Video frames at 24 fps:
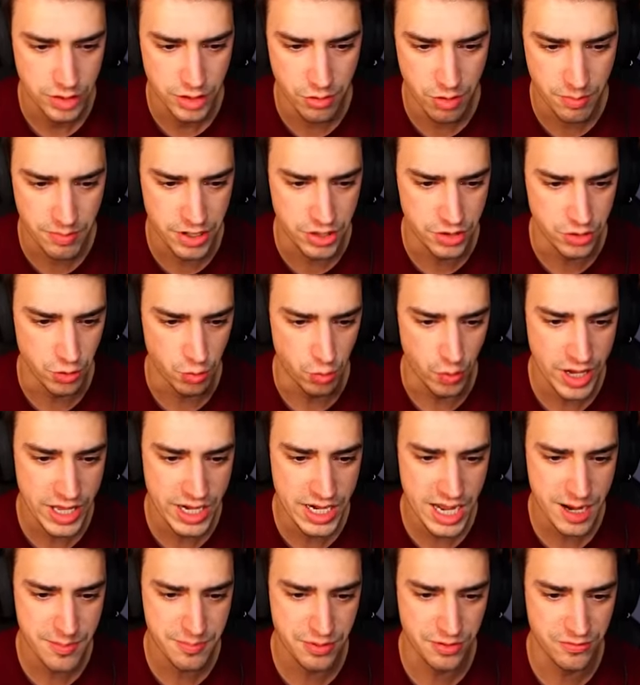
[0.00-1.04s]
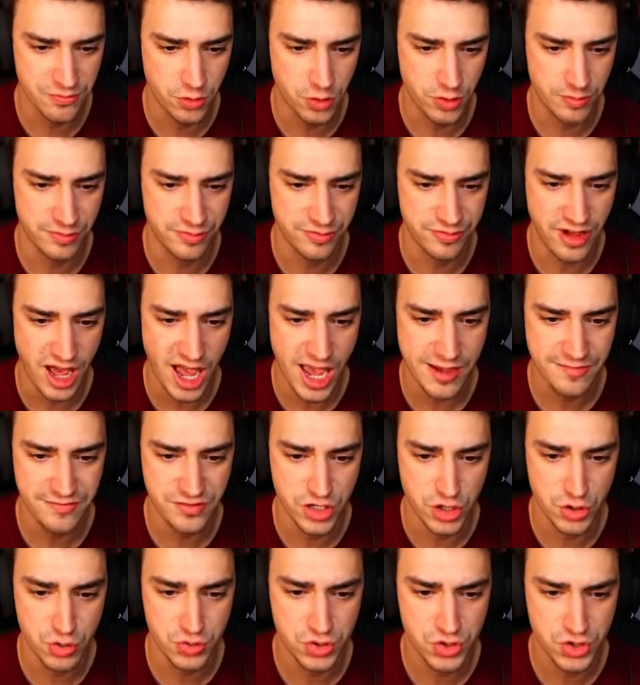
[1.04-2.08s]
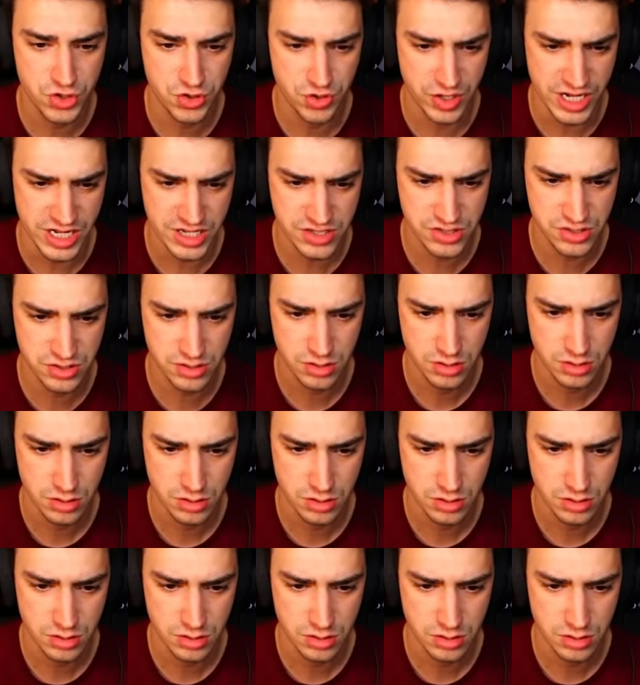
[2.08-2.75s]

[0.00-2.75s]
What do you want me to do? Win and perform 5 new tricks,